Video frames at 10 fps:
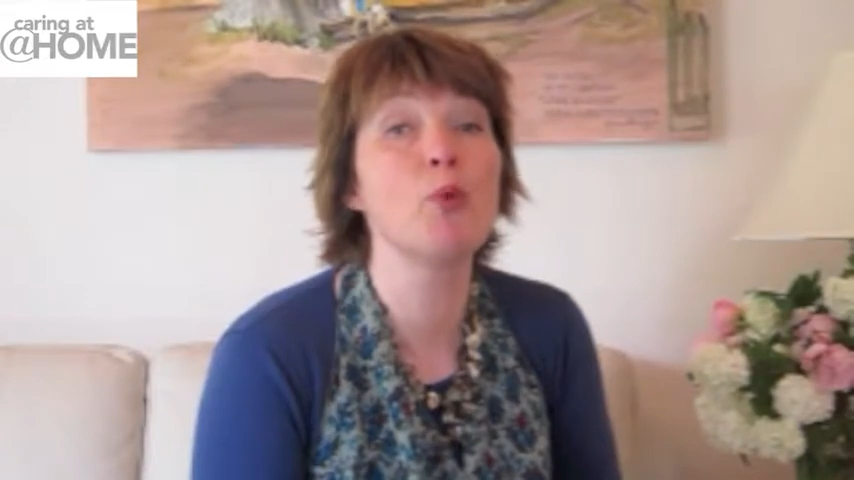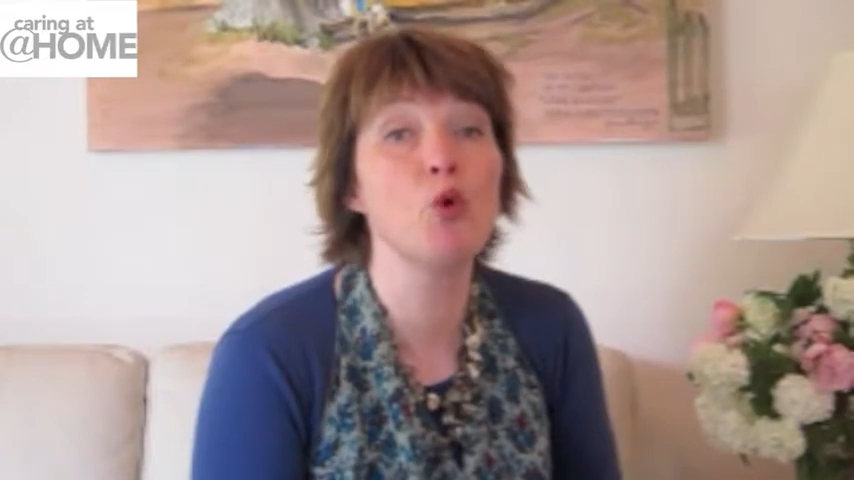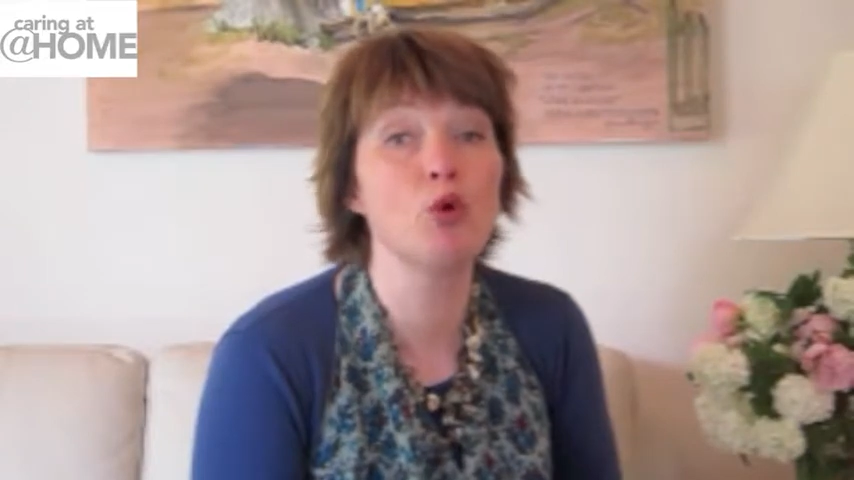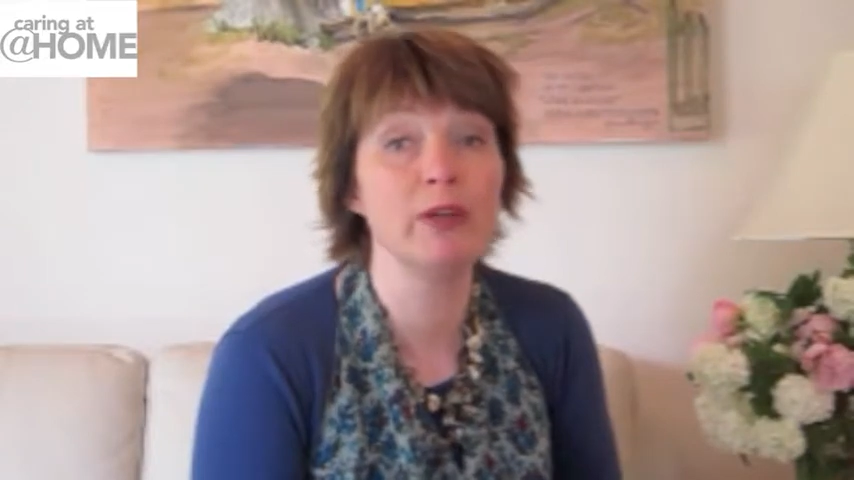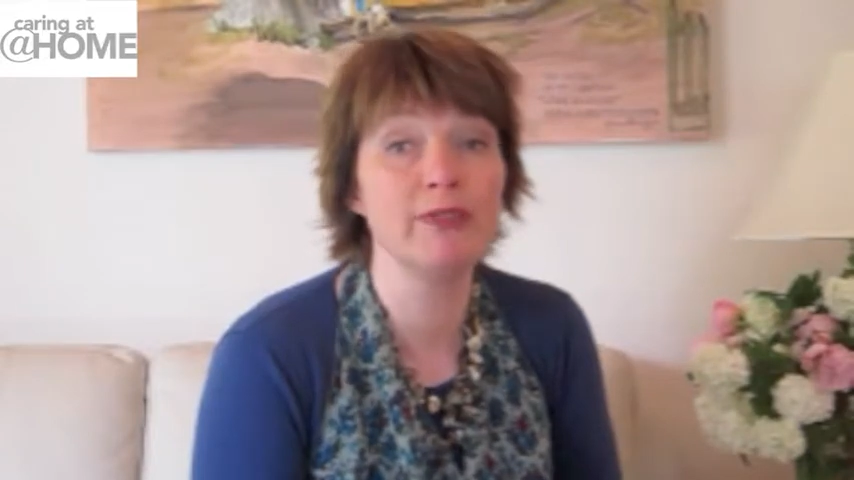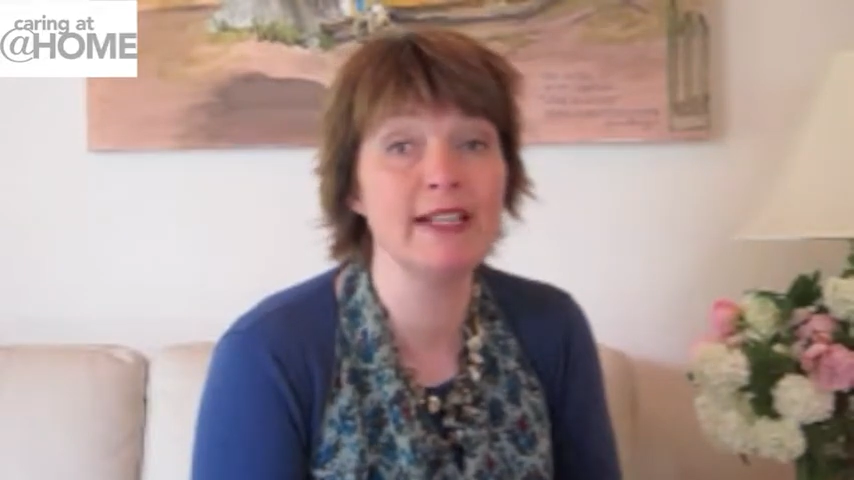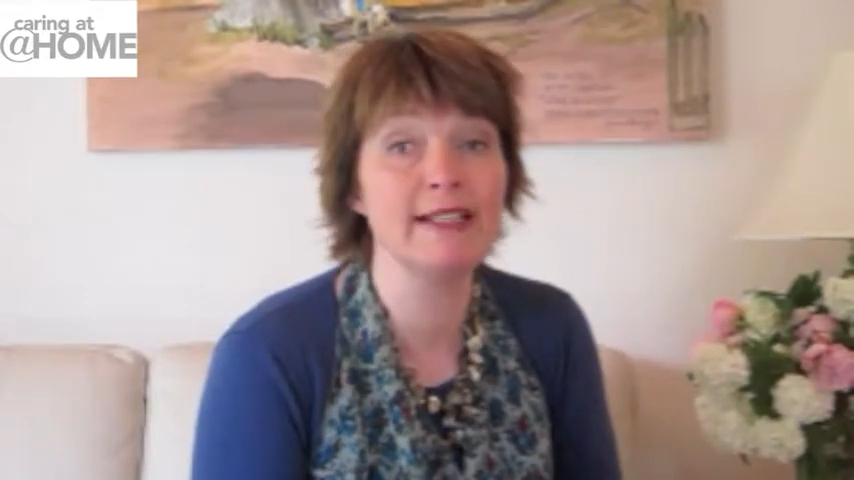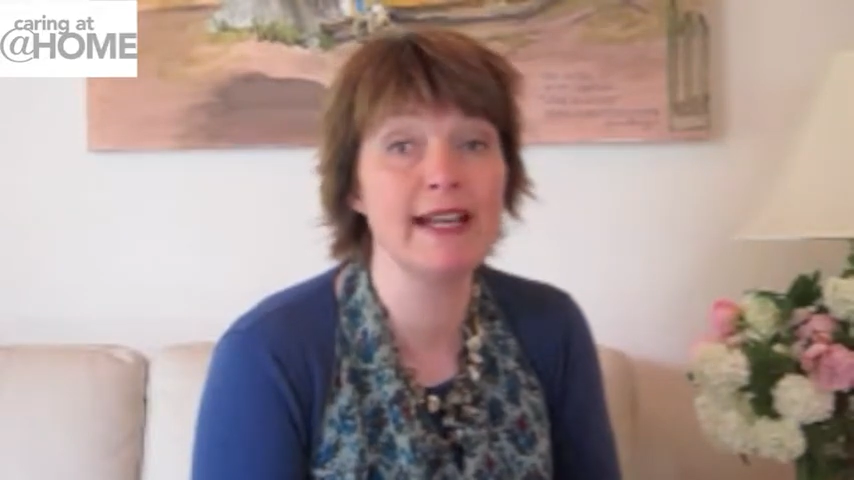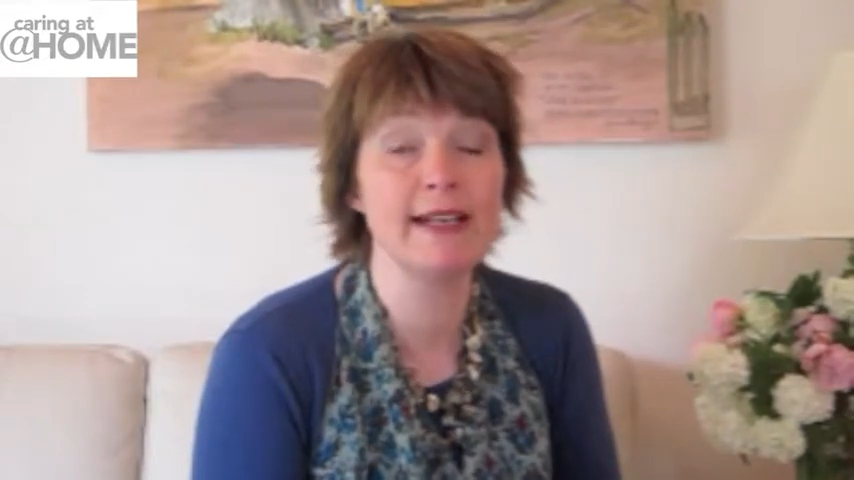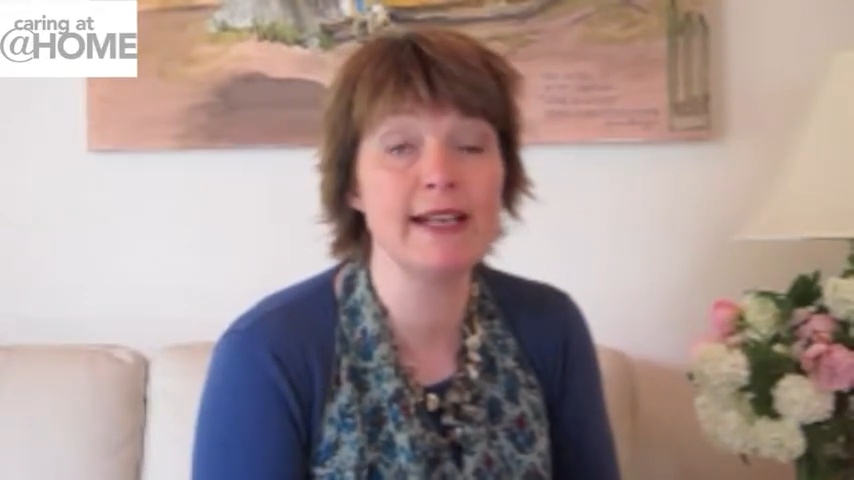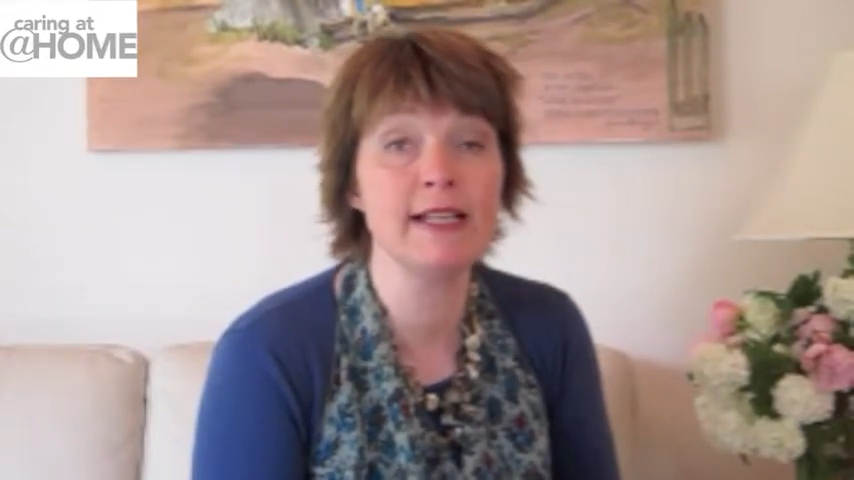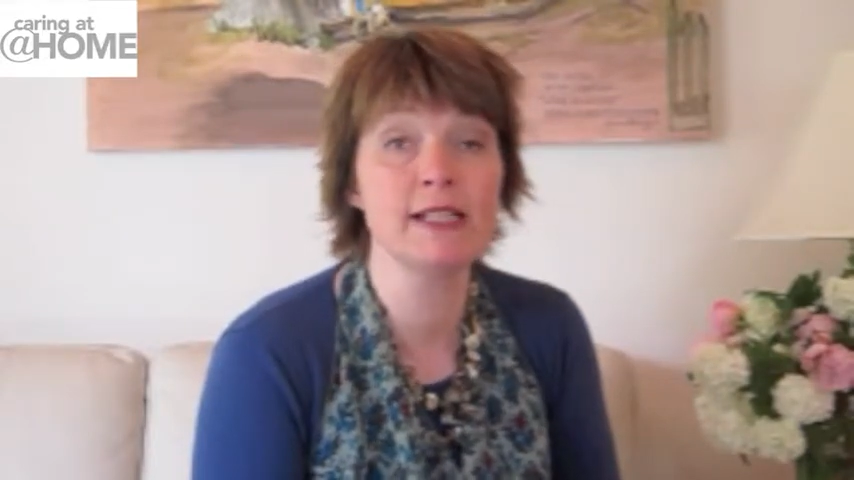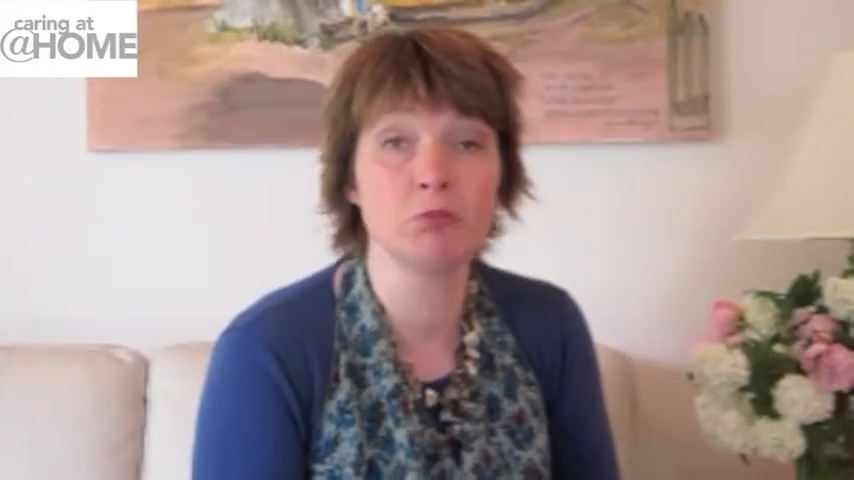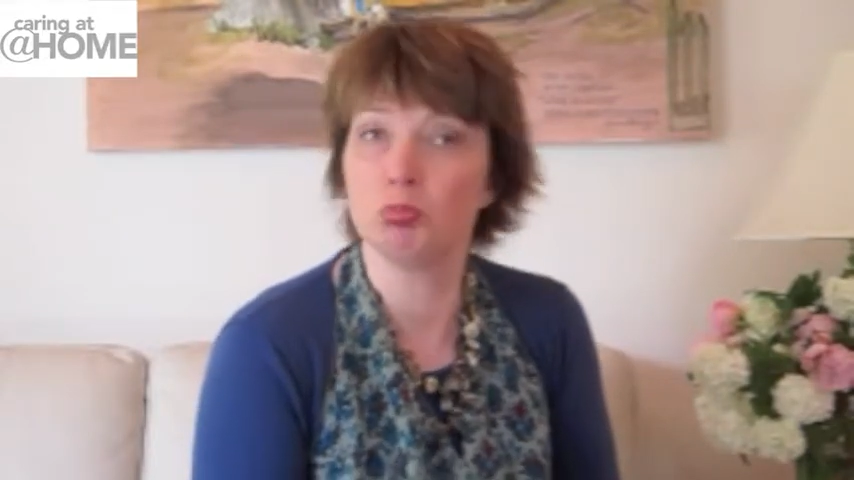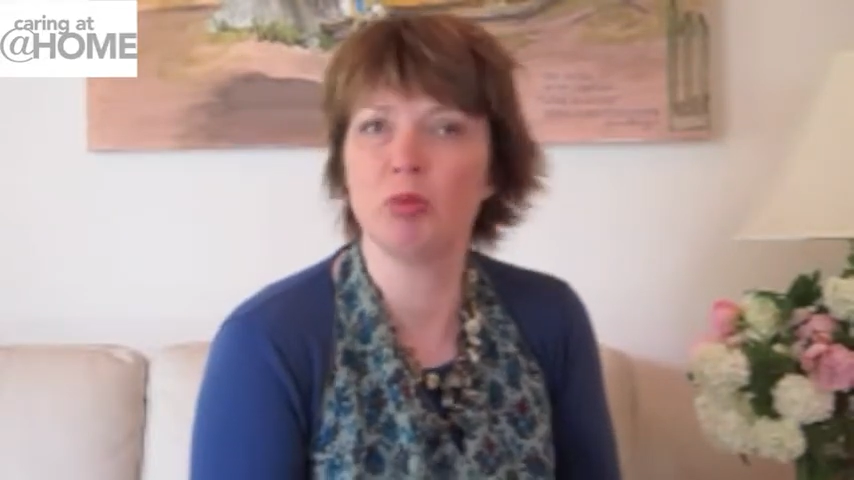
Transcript: poor lifting techniques,